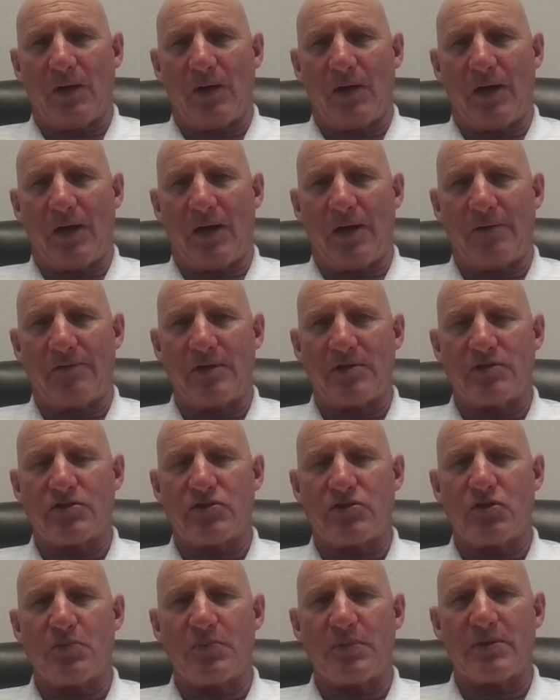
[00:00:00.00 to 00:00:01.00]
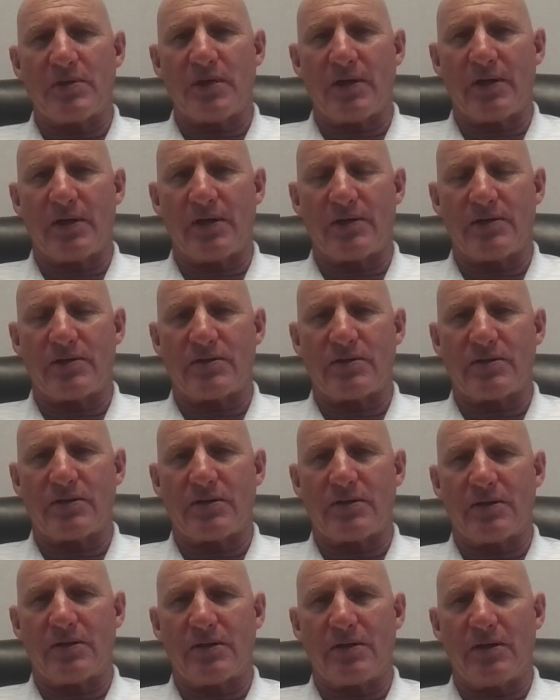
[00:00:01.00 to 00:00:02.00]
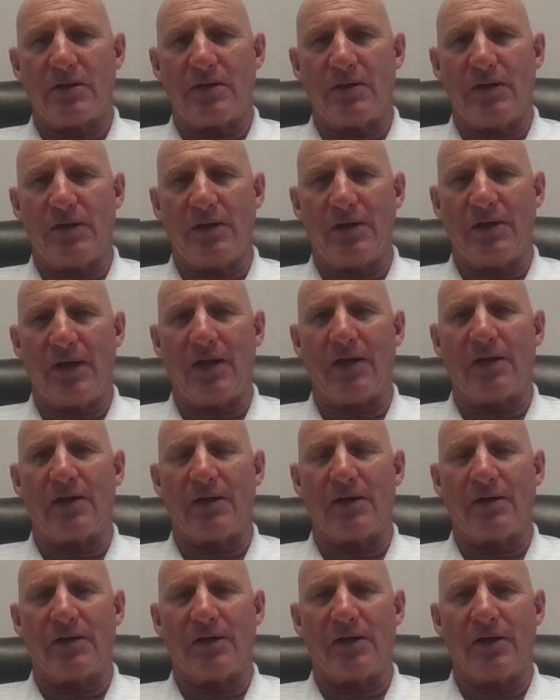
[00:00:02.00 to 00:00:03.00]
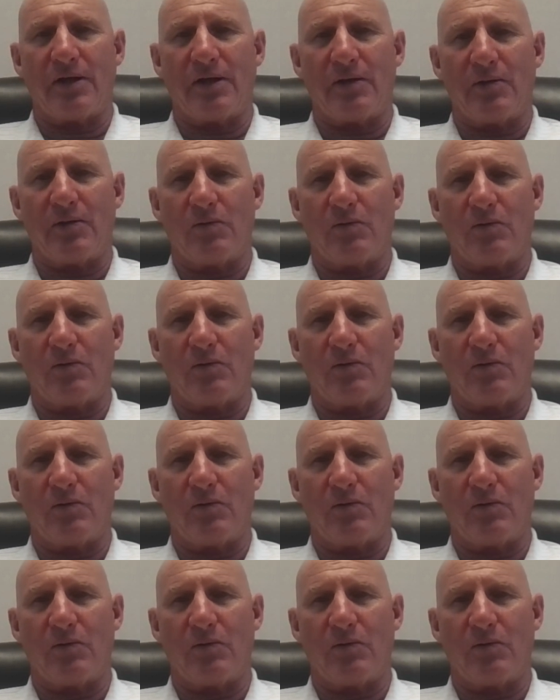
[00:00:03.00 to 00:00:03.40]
I think superintendents inherently